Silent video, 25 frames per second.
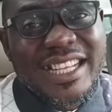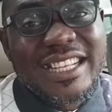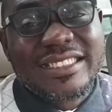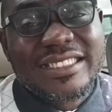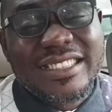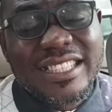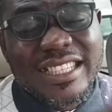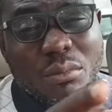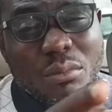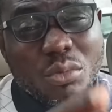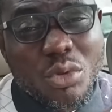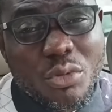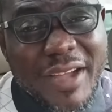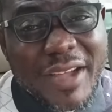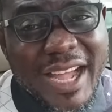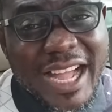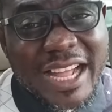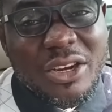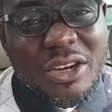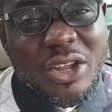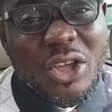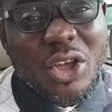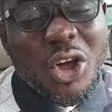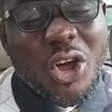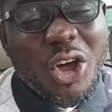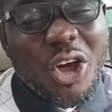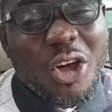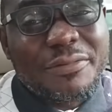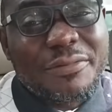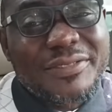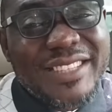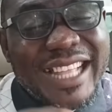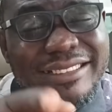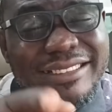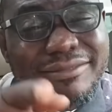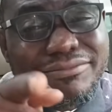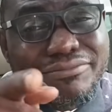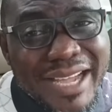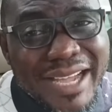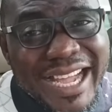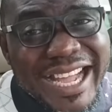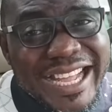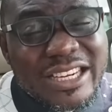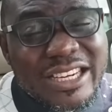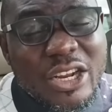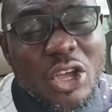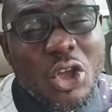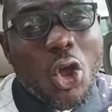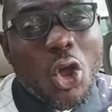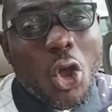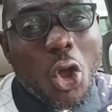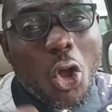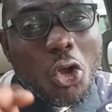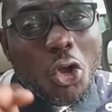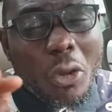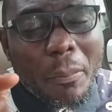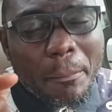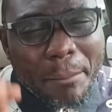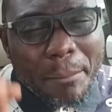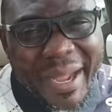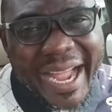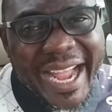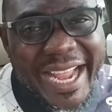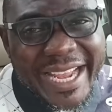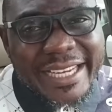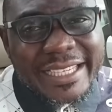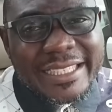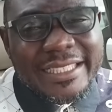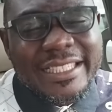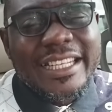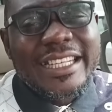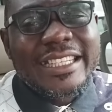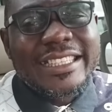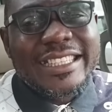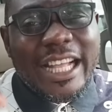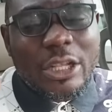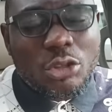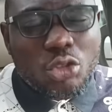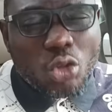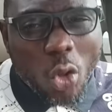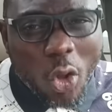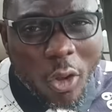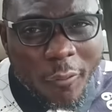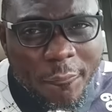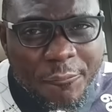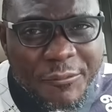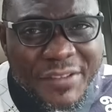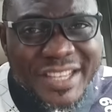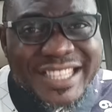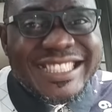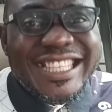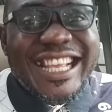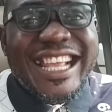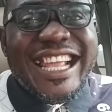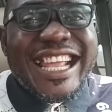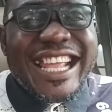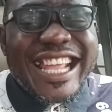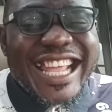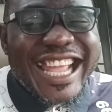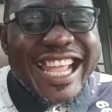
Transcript: is the removal of that man occupying that office